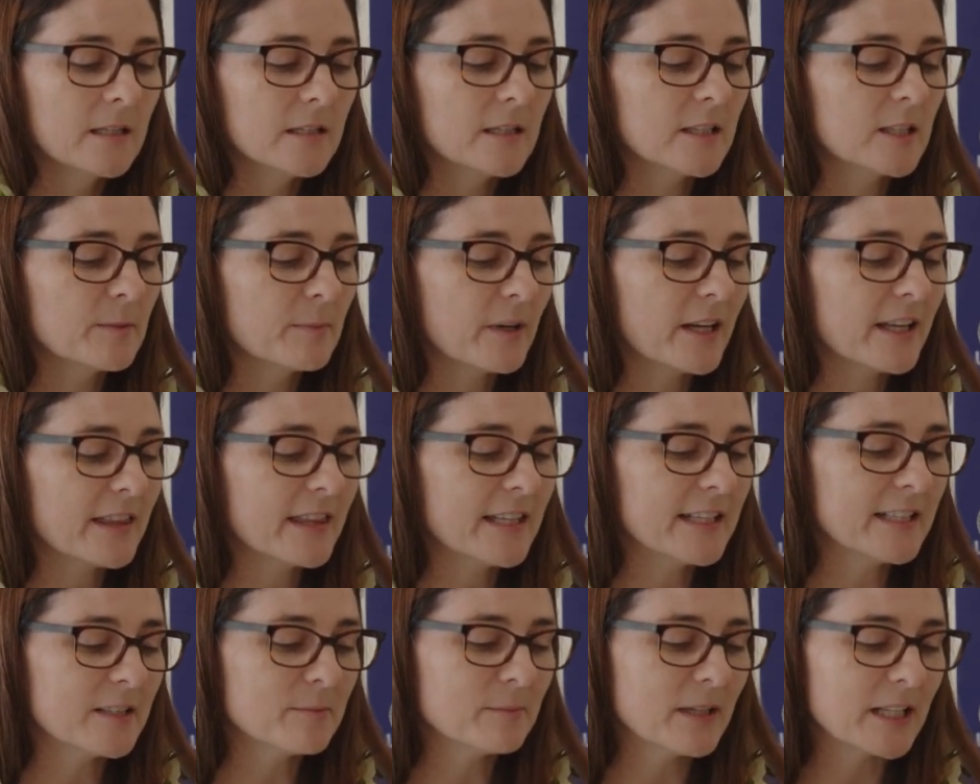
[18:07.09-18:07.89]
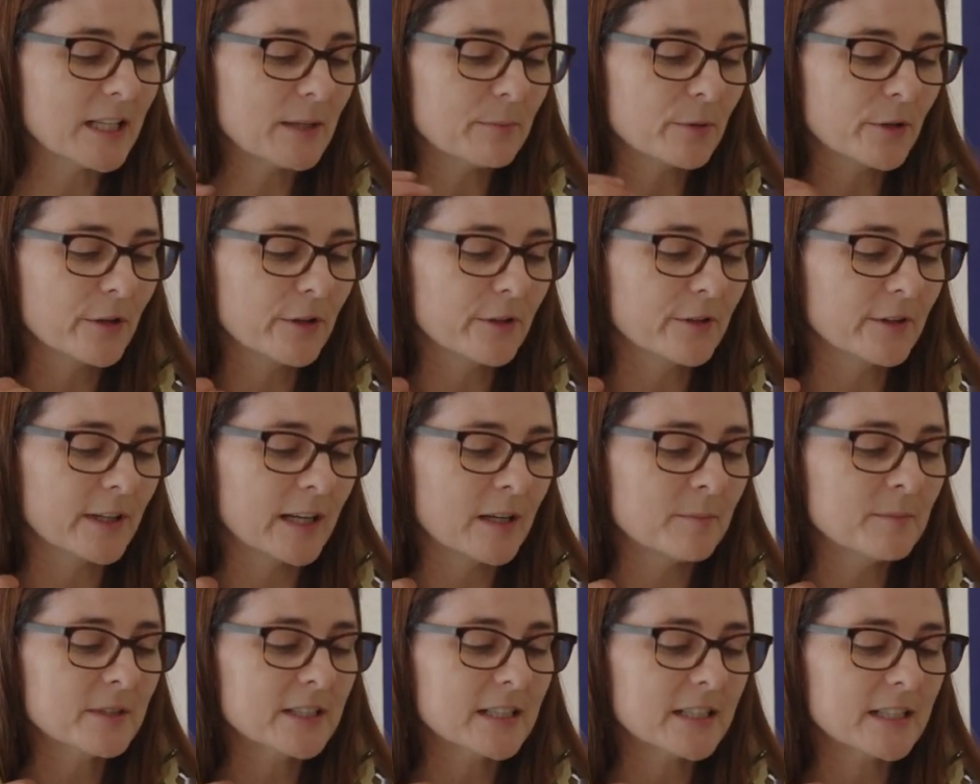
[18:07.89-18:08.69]
Despite these many
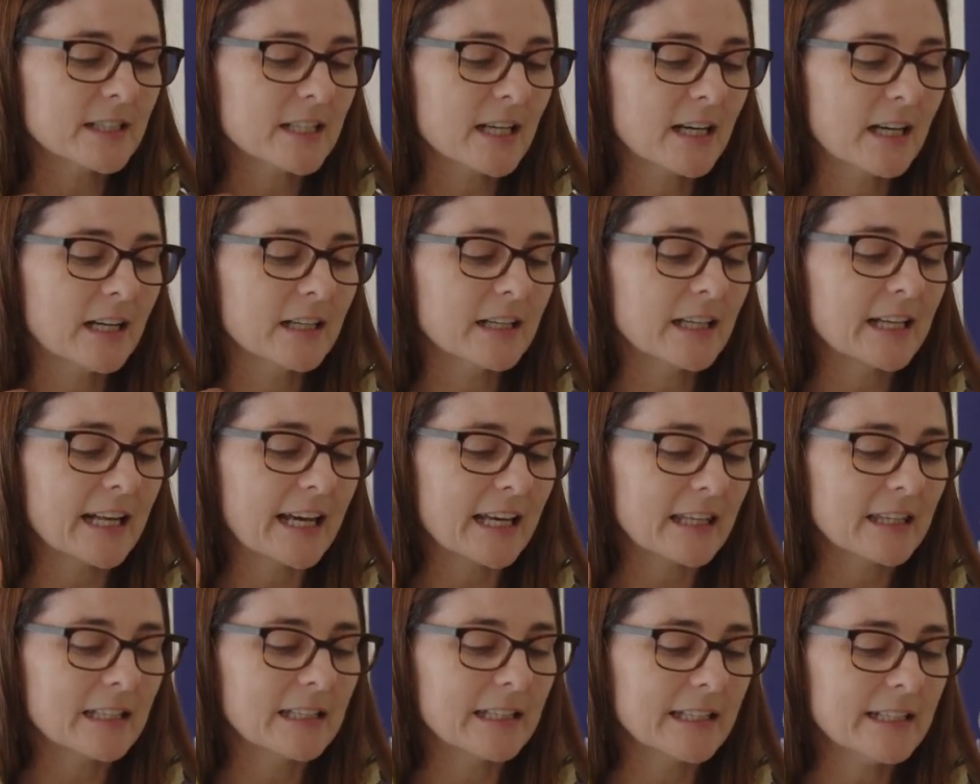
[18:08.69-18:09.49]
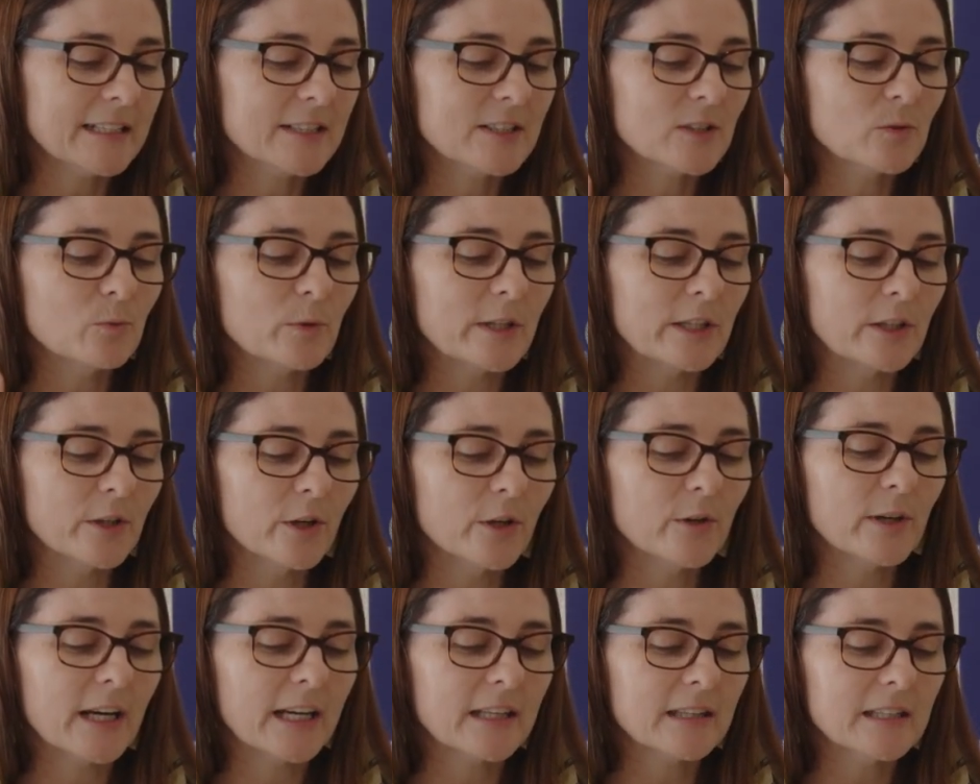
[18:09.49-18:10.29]
programs that target athletes, we
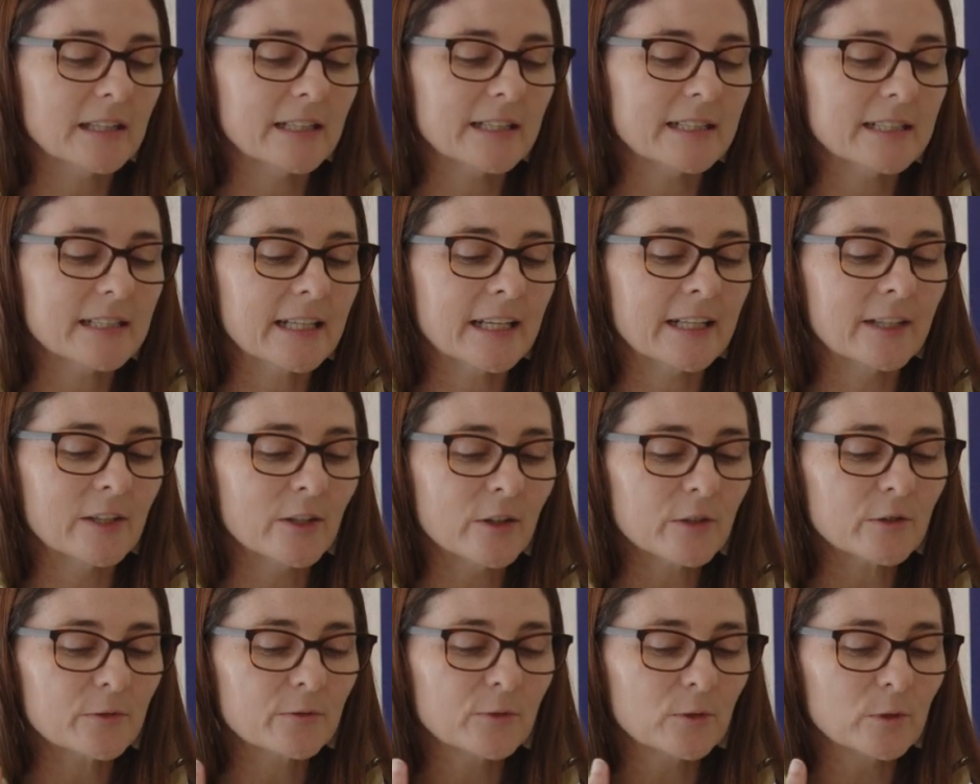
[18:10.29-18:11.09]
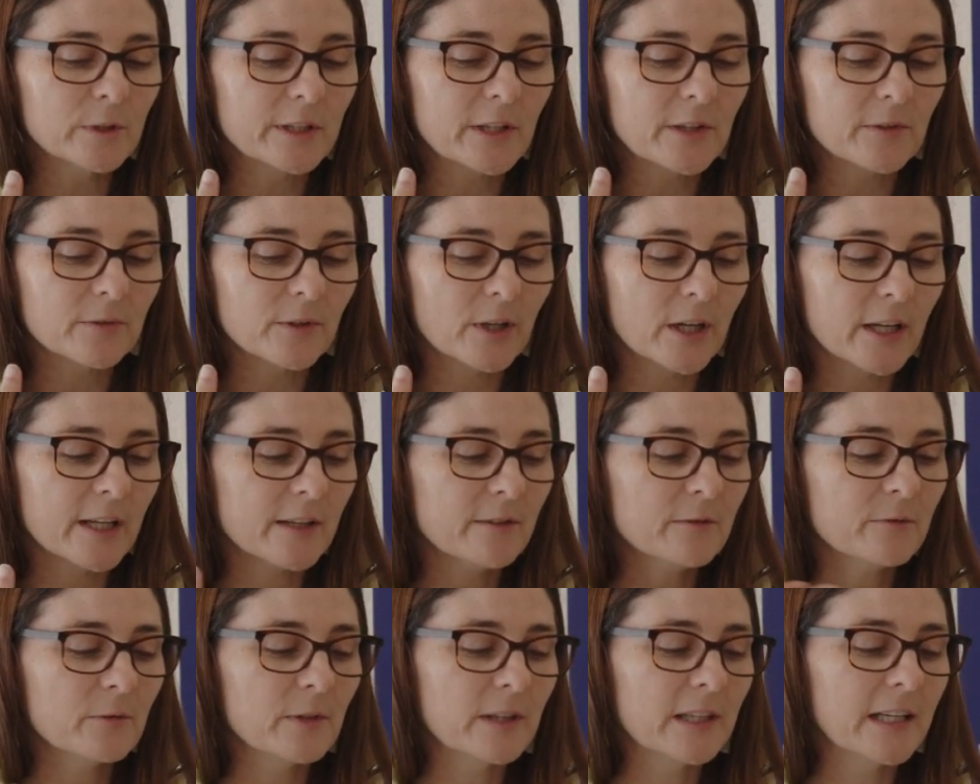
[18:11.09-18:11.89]
know athletes cannot fully
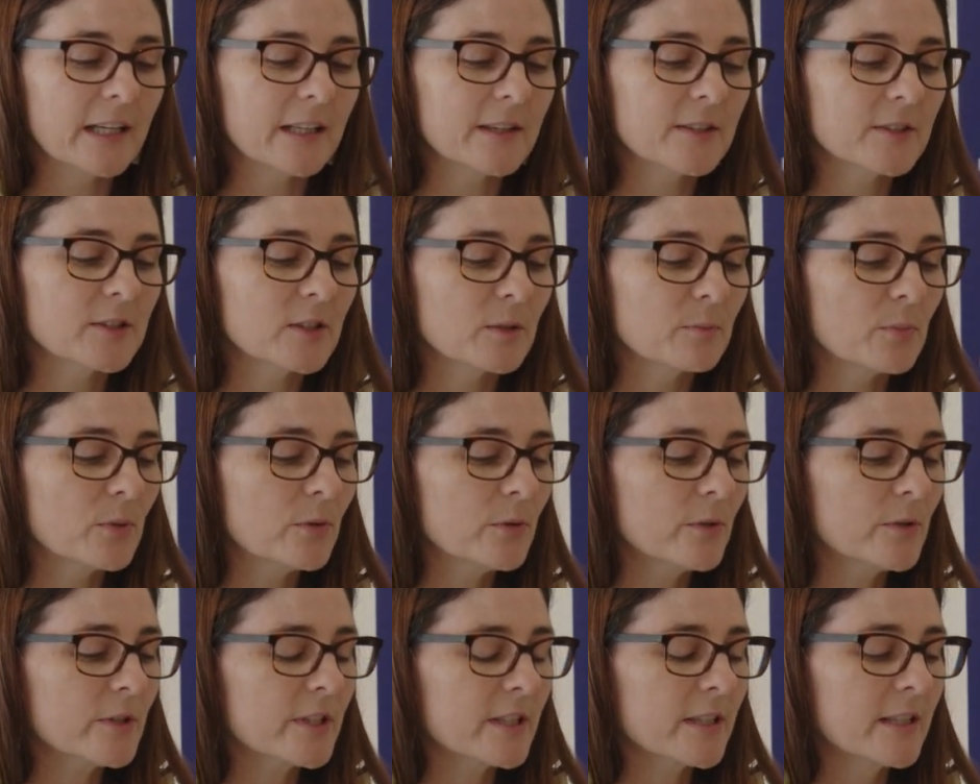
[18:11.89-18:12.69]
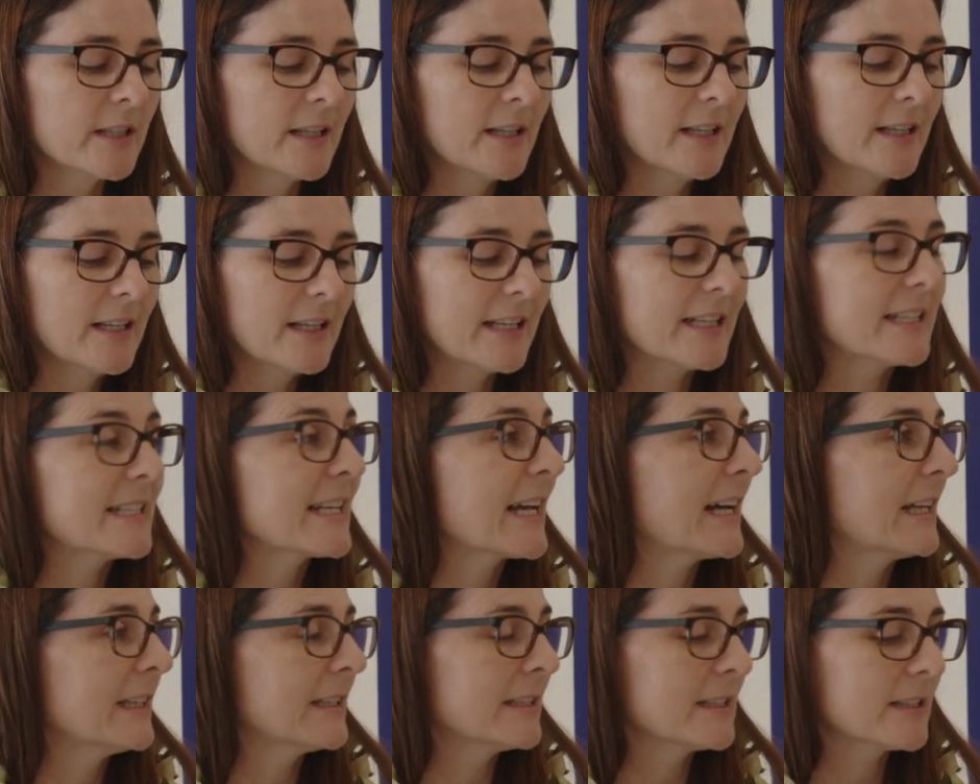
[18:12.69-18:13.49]
thrive without the support and
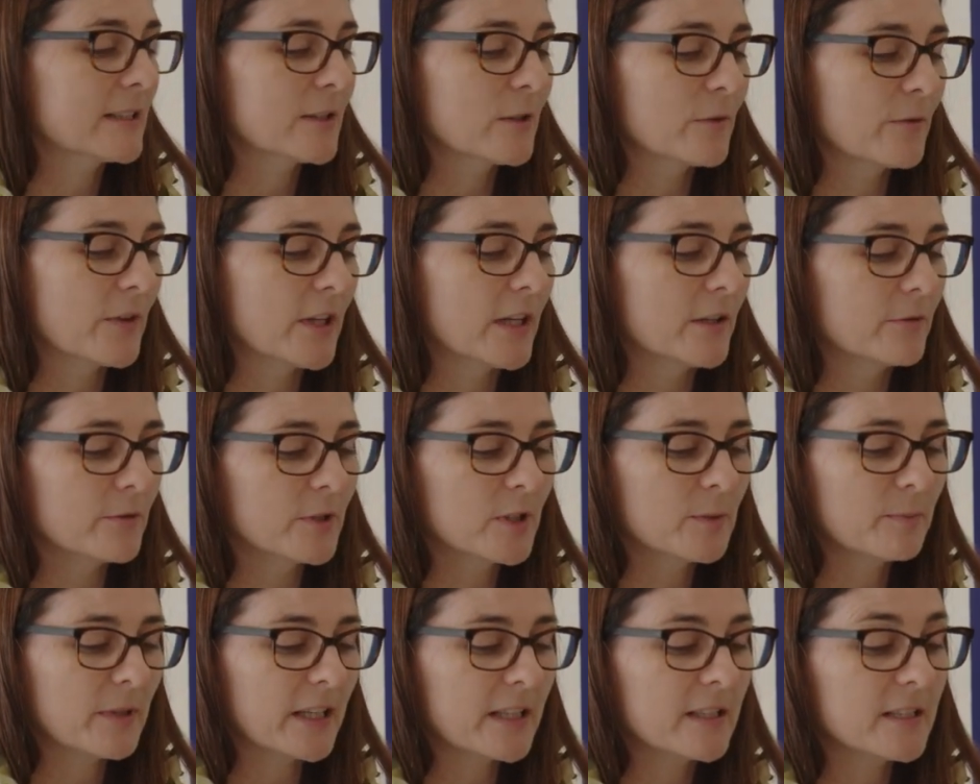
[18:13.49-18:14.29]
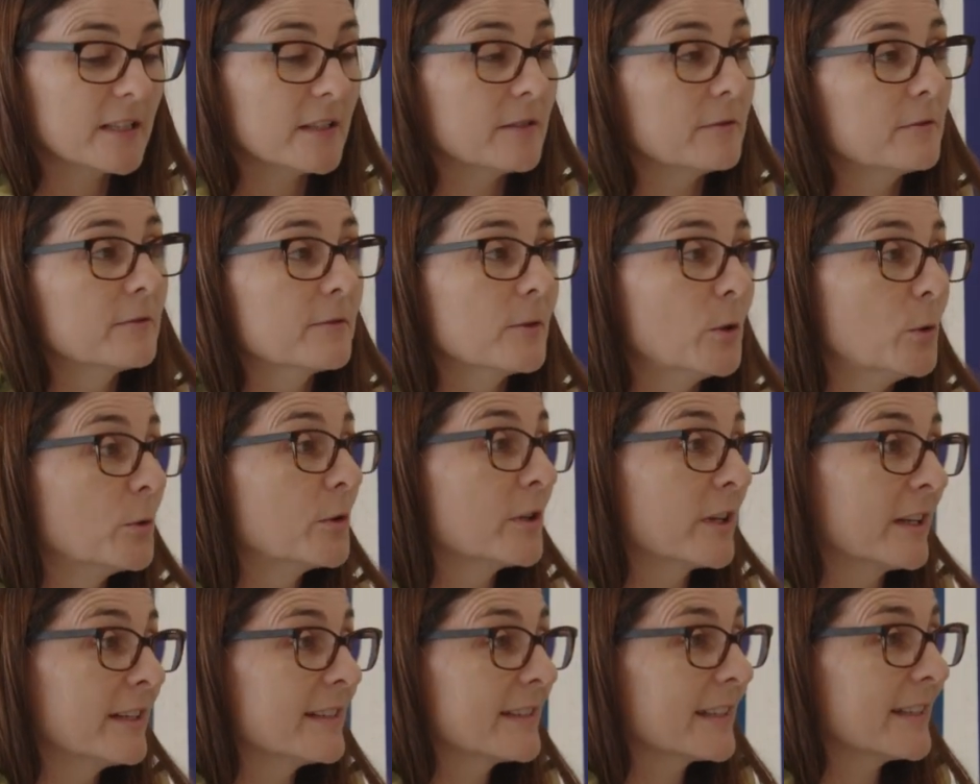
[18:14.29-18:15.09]
talents of their respective
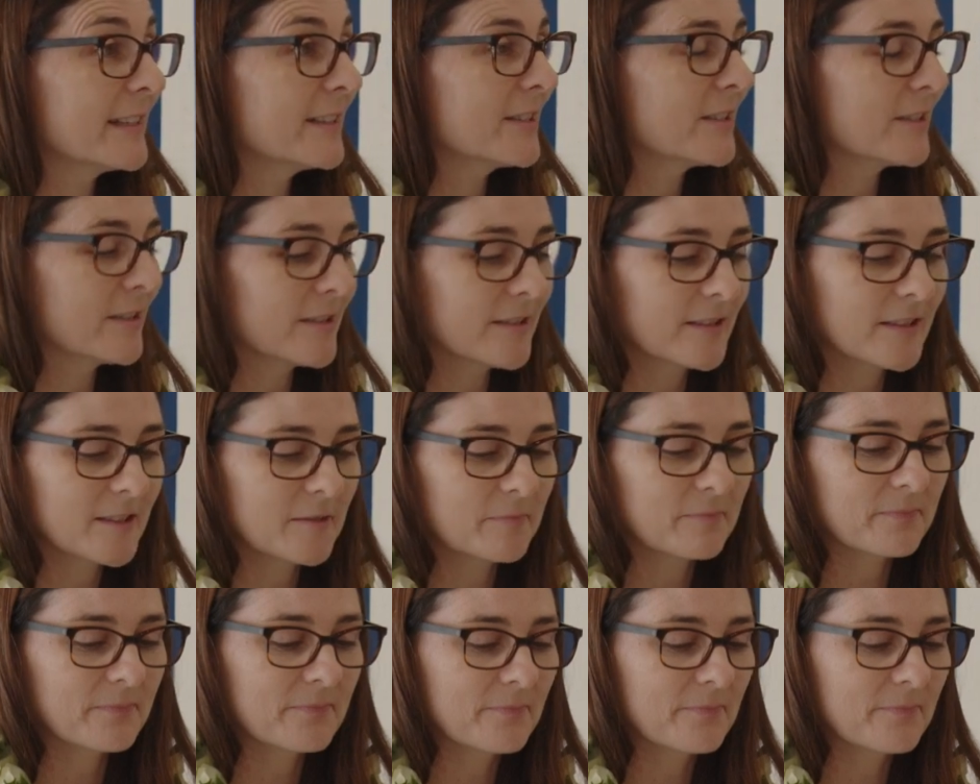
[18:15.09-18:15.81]
organisations.